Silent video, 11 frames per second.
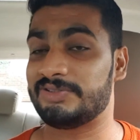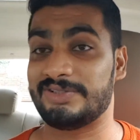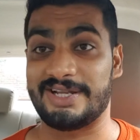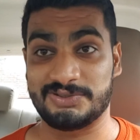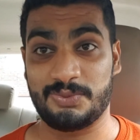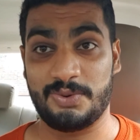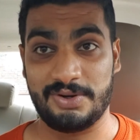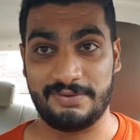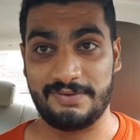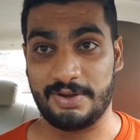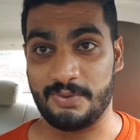so that's what
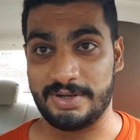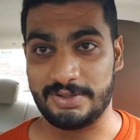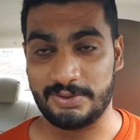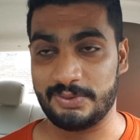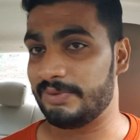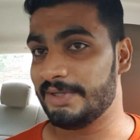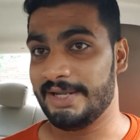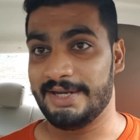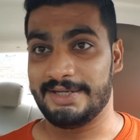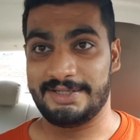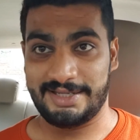we are going to do,
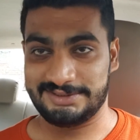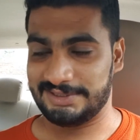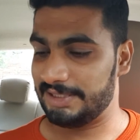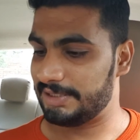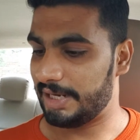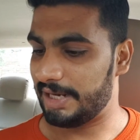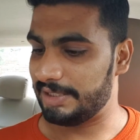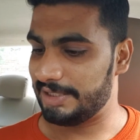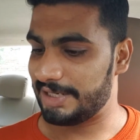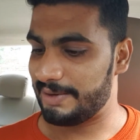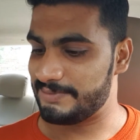test it
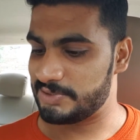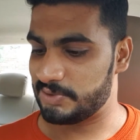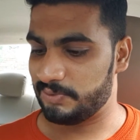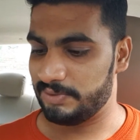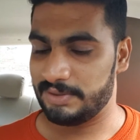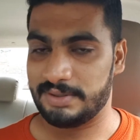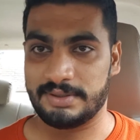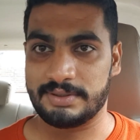anytime soon.